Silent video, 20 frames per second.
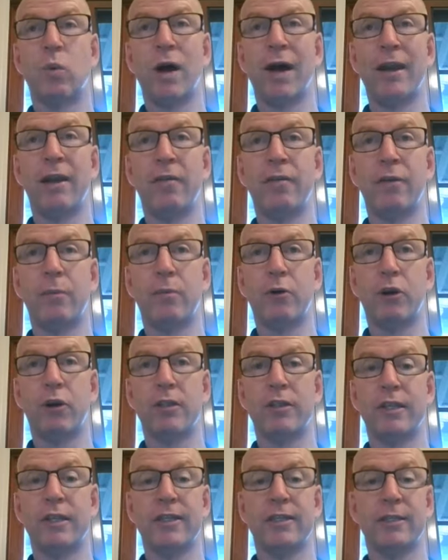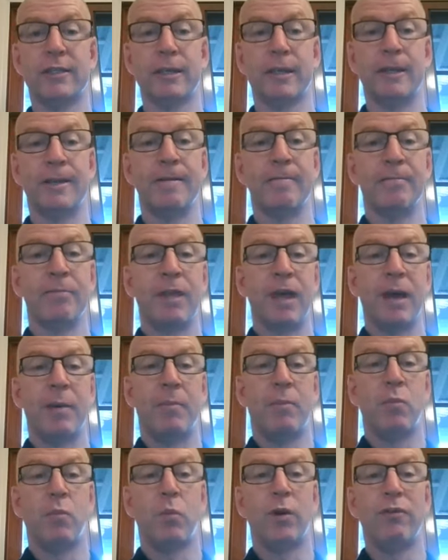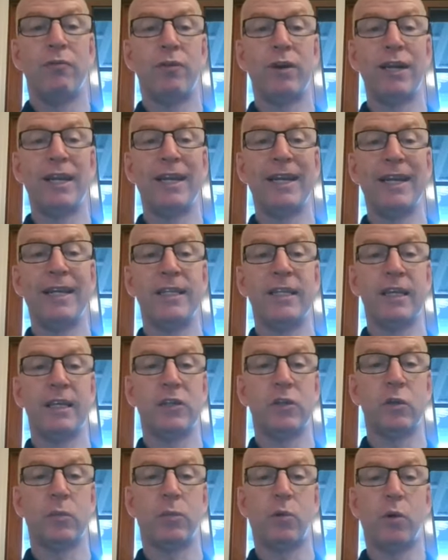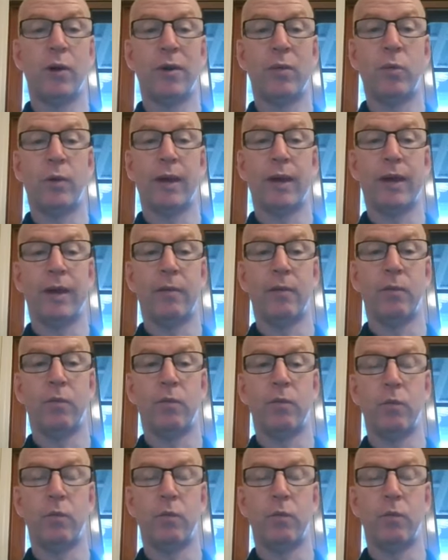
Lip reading: one of the process, we really need to get to a point where